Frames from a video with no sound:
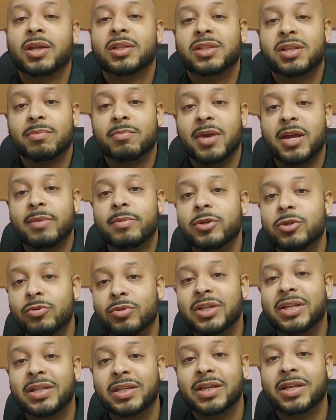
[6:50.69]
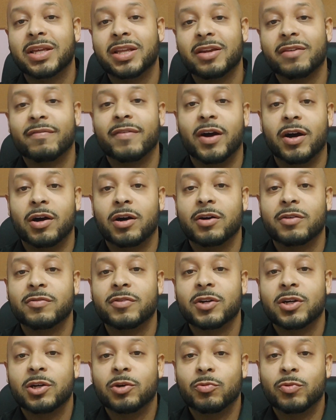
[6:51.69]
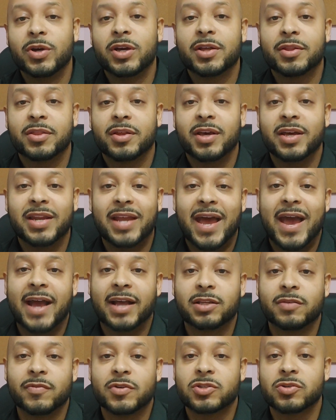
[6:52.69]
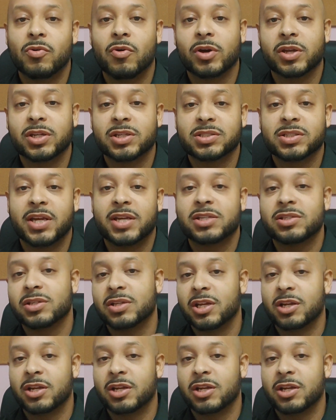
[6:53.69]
then maybe you need to get involved with an activist organization.